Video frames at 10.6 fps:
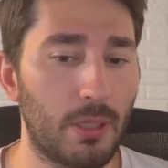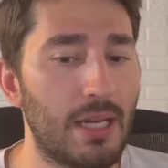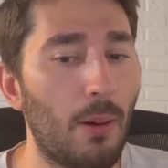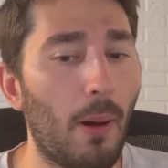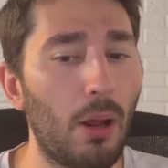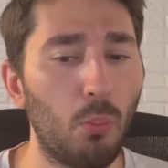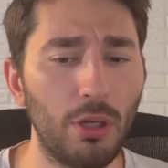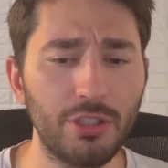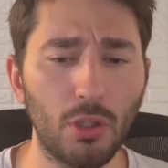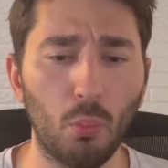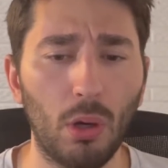Now, I
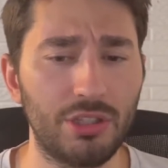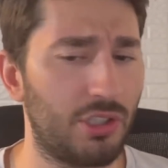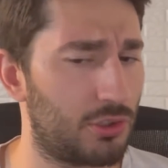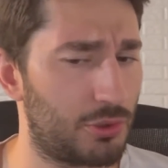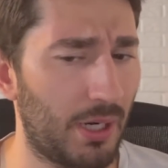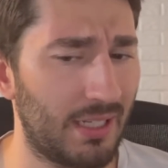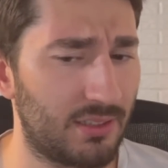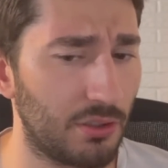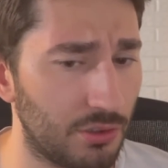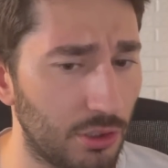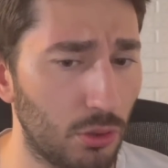wonder what they're trying to
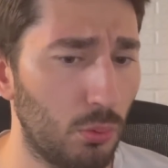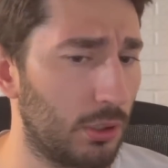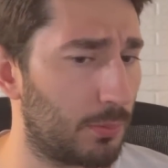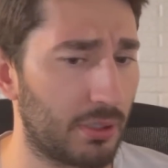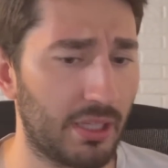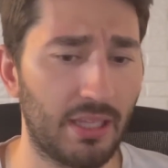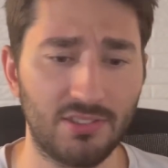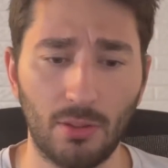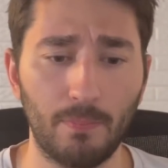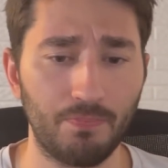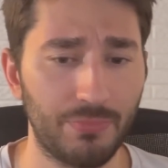do with bringing
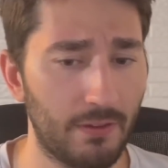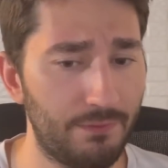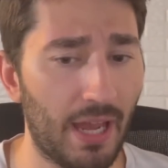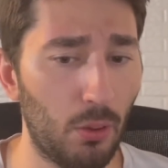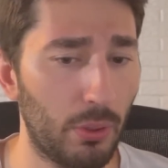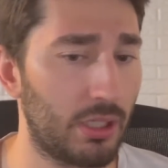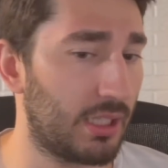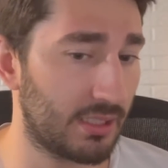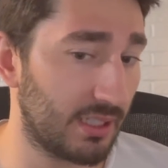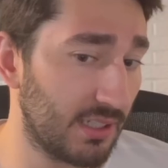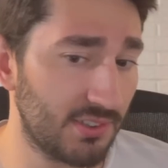some fat wing like
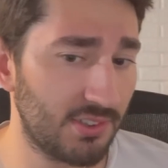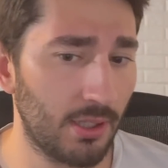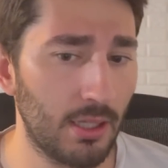this.